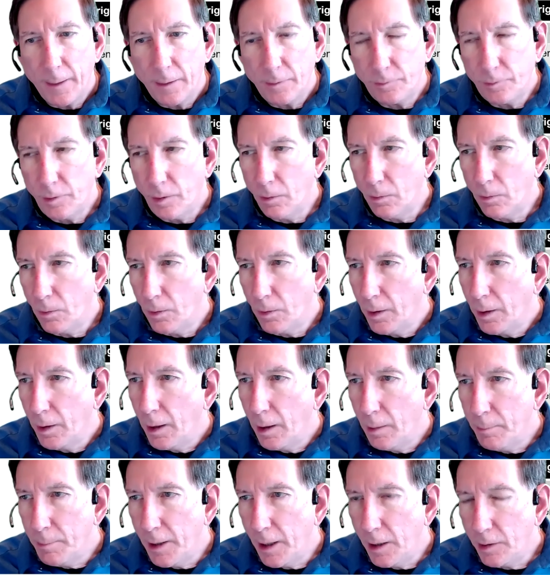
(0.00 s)
So
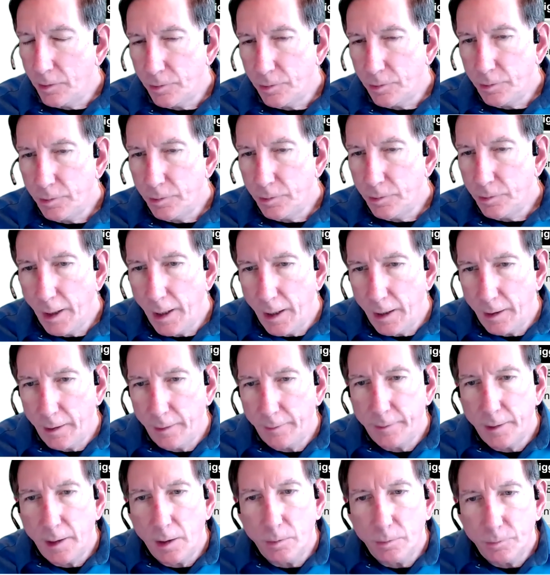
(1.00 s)
imagine you had
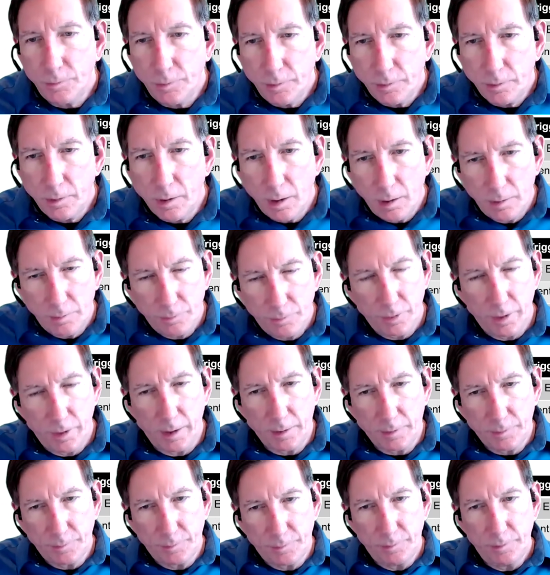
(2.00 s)
1,000
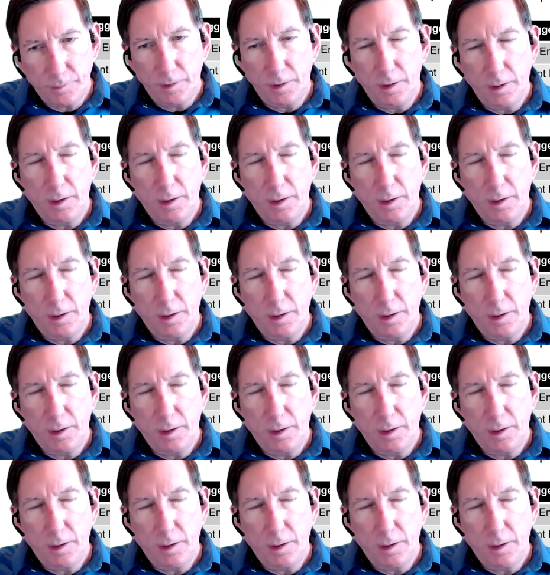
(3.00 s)
contracts,